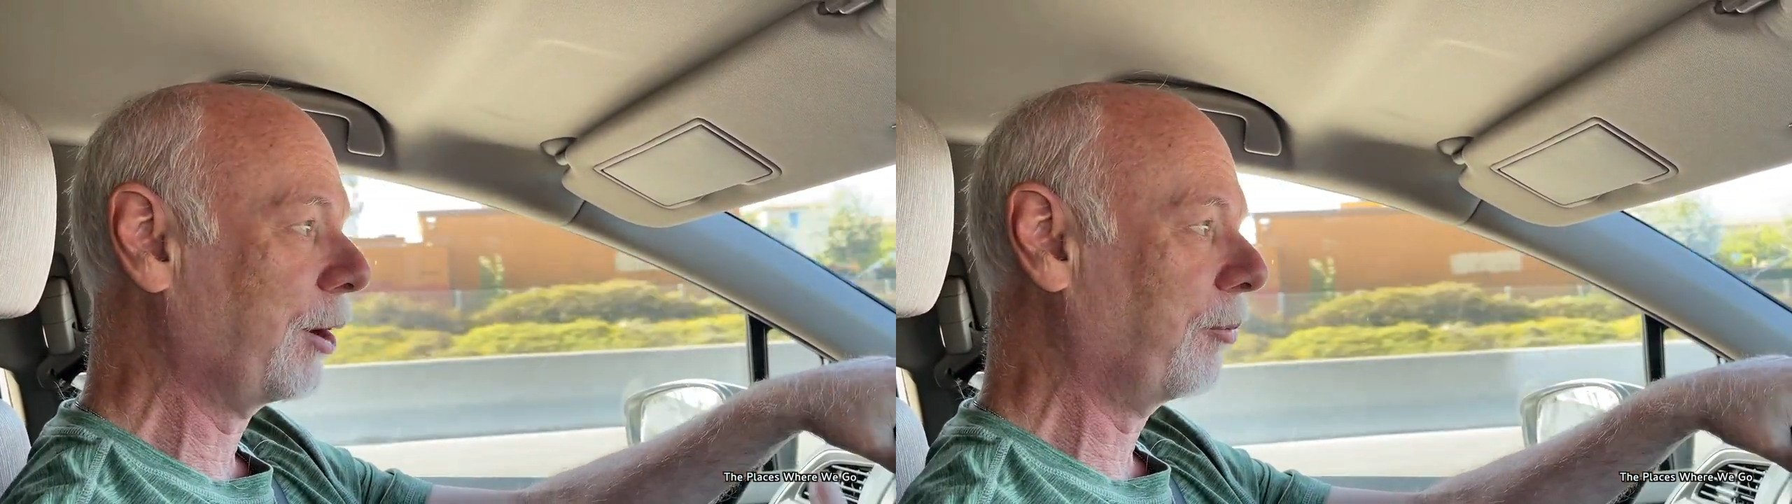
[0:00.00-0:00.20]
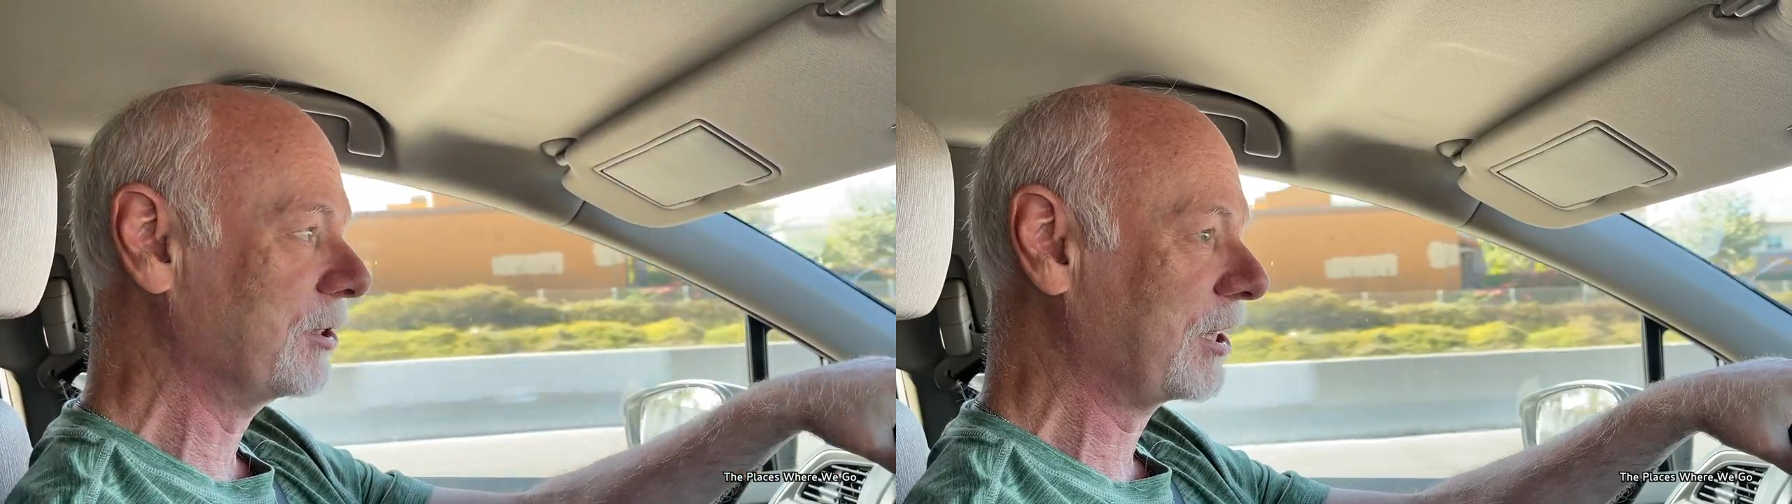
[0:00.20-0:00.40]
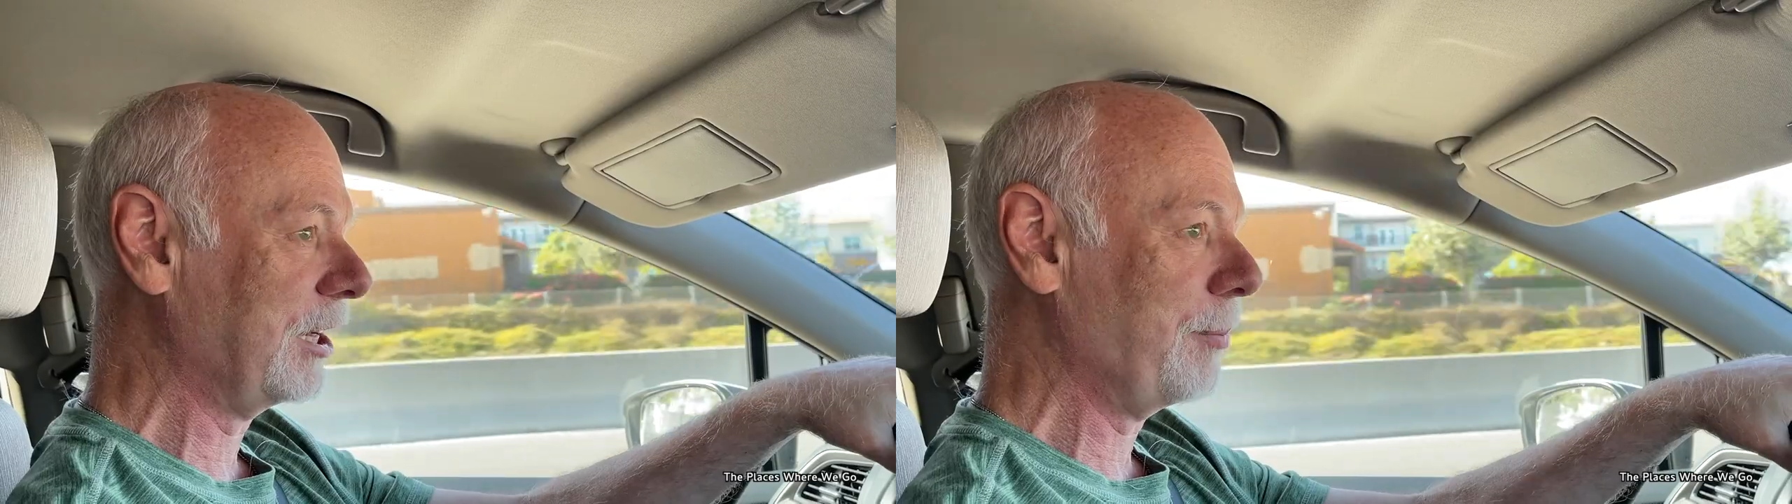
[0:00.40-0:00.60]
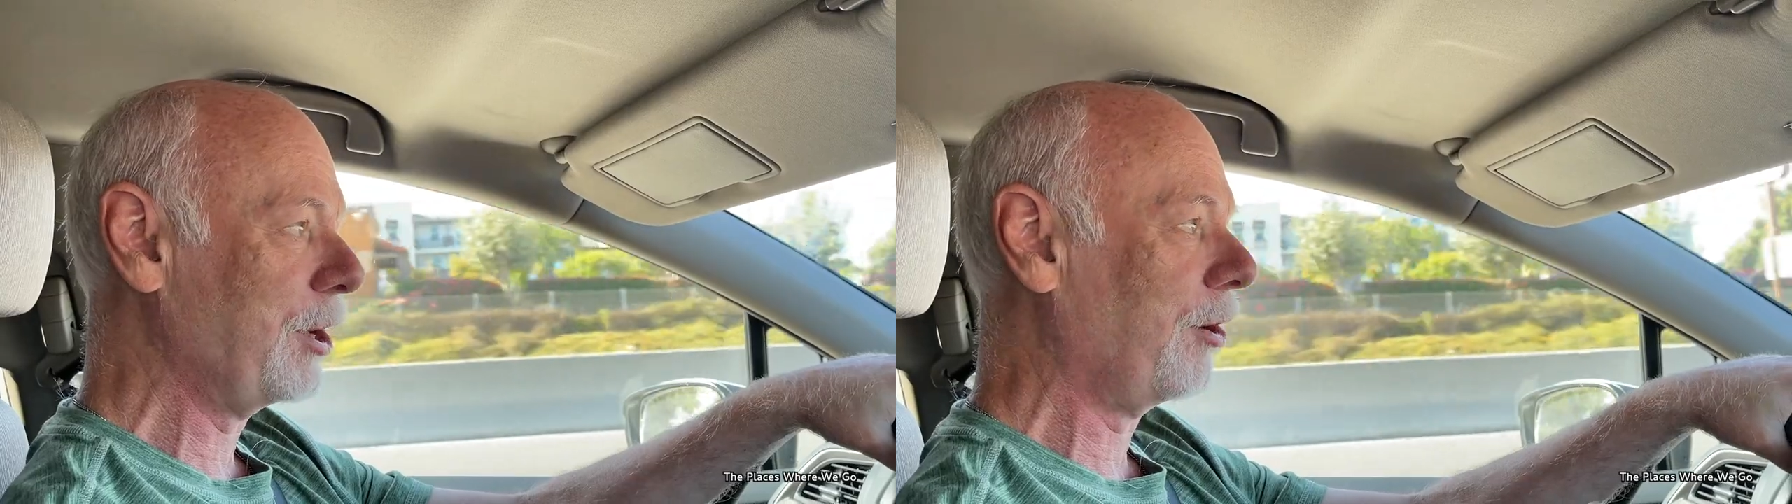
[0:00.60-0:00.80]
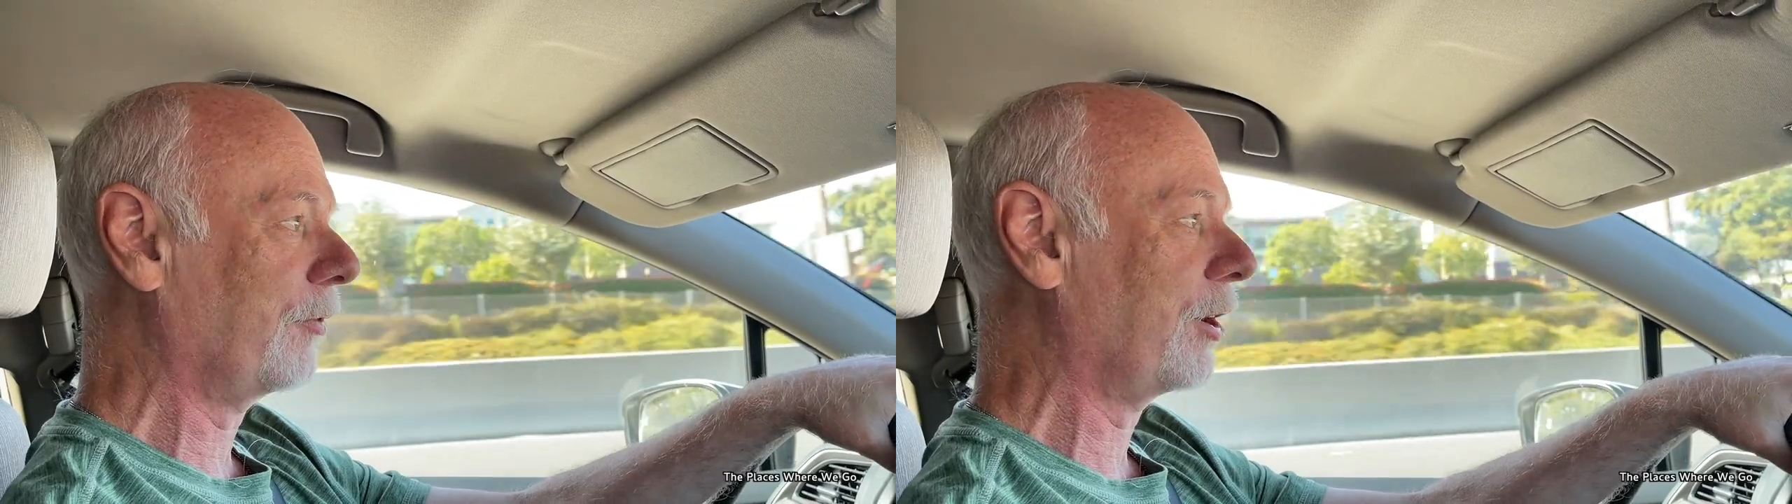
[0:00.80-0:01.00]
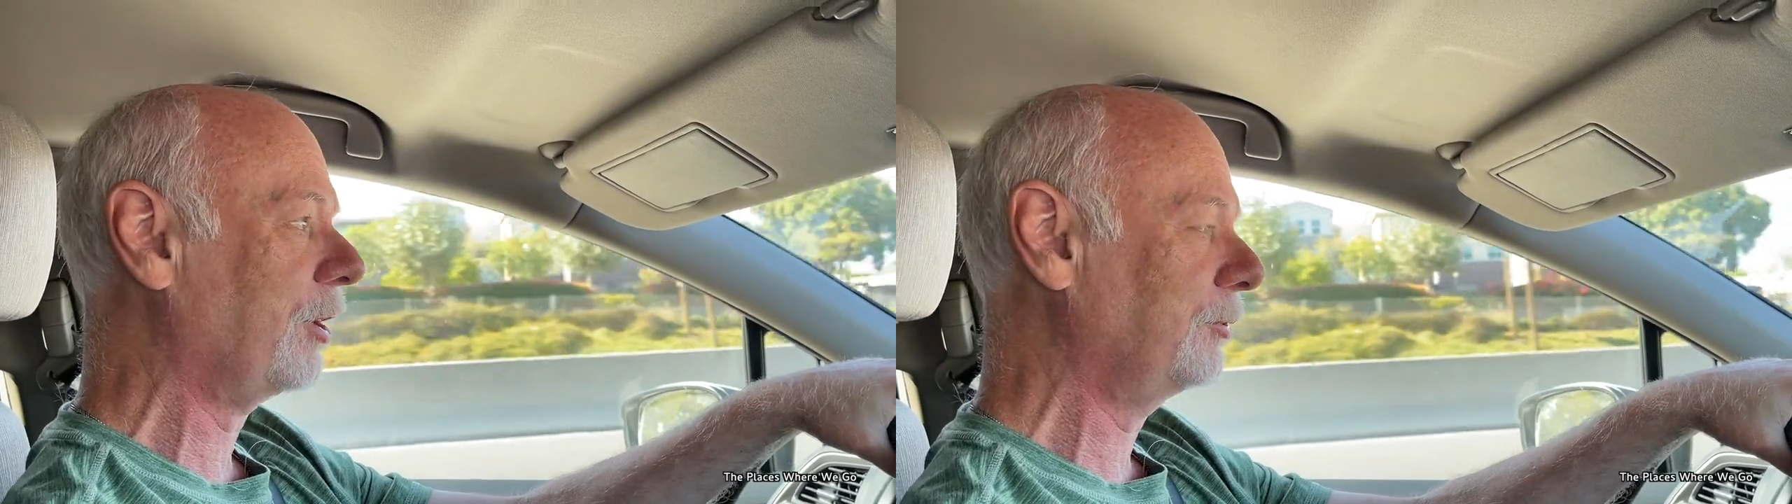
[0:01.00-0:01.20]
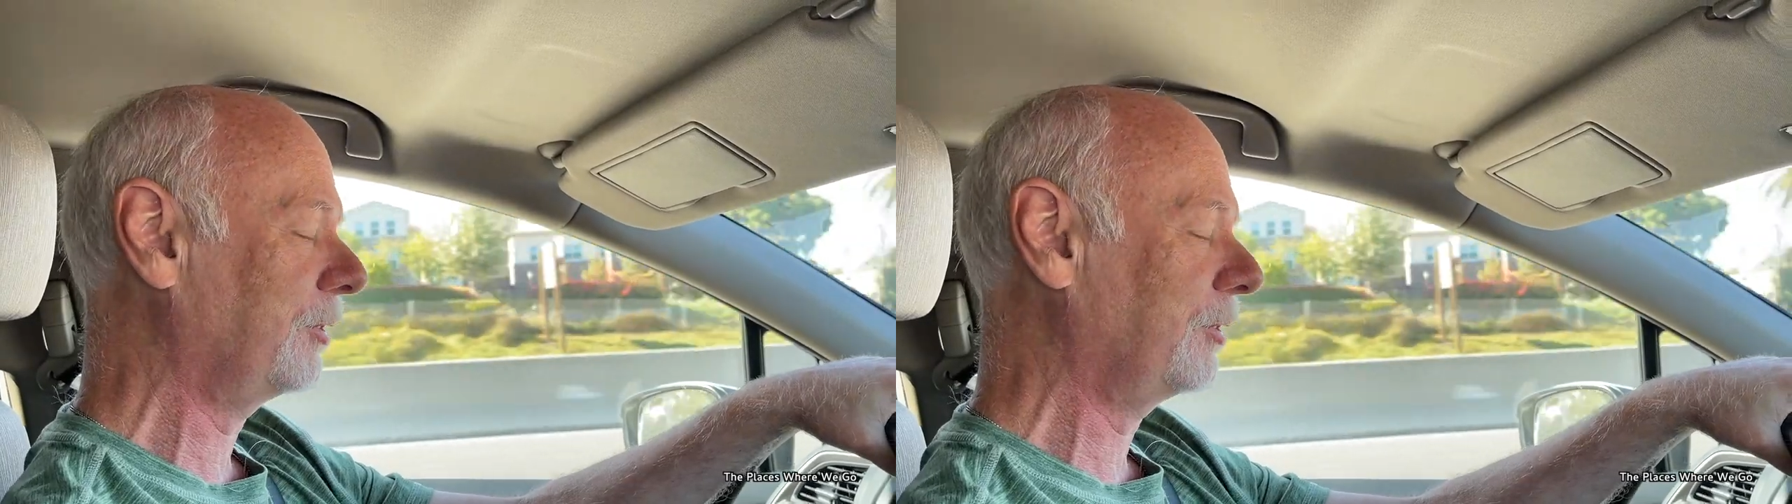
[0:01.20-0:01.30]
was going to be over 100